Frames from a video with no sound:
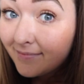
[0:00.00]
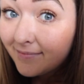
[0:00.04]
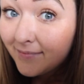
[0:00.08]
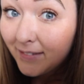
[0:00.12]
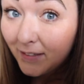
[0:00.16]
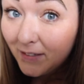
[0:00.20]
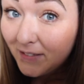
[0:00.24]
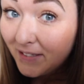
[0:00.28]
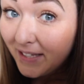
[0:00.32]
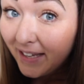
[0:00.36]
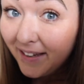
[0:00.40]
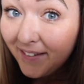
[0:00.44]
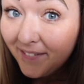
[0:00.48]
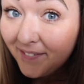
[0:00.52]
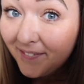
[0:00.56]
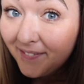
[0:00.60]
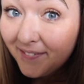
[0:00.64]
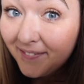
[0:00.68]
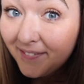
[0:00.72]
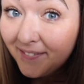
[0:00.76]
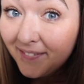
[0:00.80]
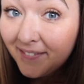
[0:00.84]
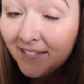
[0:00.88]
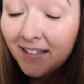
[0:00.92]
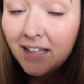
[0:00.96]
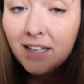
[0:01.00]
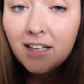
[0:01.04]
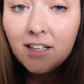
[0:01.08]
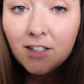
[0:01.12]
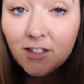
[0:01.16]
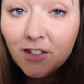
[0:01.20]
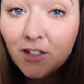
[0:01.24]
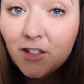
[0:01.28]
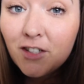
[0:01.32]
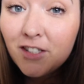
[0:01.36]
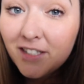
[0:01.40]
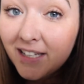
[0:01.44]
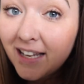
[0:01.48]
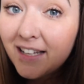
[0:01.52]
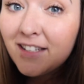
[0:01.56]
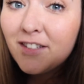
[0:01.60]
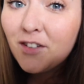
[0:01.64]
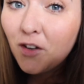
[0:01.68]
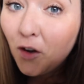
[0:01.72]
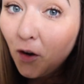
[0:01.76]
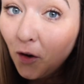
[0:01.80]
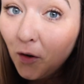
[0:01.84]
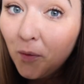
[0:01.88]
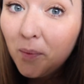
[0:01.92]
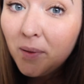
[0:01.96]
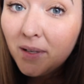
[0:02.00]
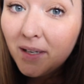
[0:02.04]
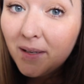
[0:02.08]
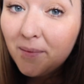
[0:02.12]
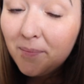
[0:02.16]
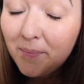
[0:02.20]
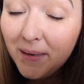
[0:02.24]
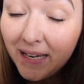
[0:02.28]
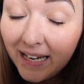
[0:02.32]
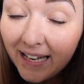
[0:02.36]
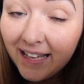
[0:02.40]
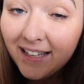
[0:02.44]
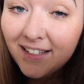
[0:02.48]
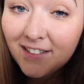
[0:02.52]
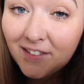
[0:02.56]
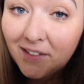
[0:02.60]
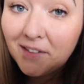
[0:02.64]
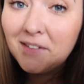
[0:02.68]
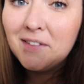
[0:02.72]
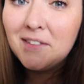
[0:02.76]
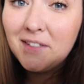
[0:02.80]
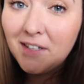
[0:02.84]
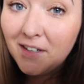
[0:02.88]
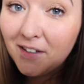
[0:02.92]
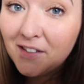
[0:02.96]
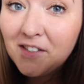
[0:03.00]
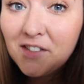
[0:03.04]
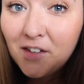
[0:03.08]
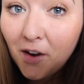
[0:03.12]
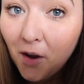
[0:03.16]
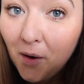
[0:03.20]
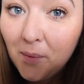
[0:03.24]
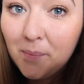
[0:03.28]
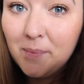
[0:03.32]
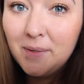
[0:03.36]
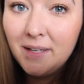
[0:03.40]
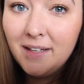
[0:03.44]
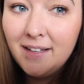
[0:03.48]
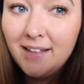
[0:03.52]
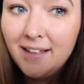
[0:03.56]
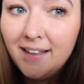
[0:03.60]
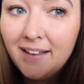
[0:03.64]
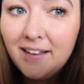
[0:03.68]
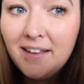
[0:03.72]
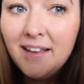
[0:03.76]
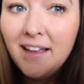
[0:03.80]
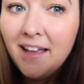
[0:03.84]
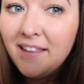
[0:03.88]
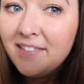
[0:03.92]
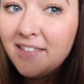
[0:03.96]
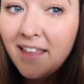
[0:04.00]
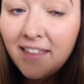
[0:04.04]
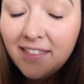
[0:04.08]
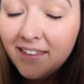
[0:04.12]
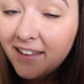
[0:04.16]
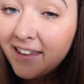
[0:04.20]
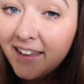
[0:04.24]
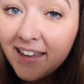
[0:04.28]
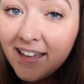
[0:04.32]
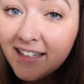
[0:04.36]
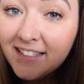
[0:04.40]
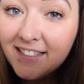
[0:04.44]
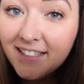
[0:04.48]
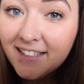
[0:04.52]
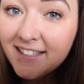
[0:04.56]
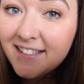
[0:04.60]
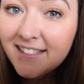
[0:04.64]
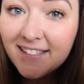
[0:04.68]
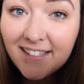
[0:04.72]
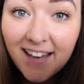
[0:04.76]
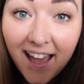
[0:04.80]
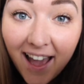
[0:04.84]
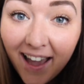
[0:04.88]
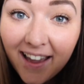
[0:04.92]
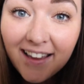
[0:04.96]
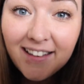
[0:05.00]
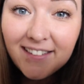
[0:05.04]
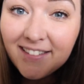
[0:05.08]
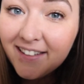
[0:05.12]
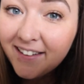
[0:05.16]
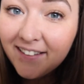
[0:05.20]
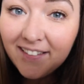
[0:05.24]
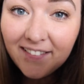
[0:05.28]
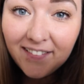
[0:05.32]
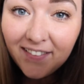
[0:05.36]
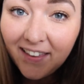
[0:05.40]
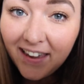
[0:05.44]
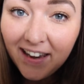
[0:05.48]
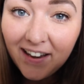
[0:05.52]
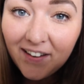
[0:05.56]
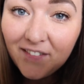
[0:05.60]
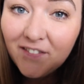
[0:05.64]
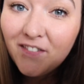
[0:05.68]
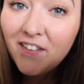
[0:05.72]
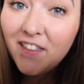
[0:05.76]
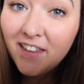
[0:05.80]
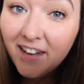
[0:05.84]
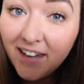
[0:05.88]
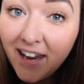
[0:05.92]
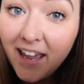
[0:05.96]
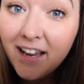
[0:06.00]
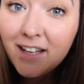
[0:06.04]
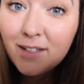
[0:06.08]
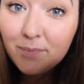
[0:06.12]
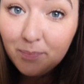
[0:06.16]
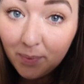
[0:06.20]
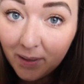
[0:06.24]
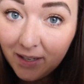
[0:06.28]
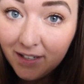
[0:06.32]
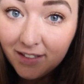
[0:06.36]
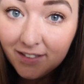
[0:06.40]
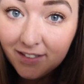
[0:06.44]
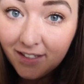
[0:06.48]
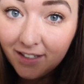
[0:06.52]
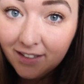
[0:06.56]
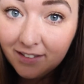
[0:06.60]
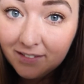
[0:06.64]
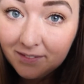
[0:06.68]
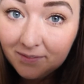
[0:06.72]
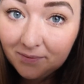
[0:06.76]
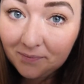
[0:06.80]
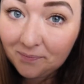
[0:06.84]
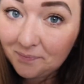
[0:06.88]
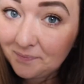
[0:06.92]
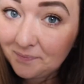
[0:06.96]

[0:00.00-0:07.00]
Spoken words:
Please. Just adds a couple of minutes onto your job. Then the kitchen's nice and clean for the next person.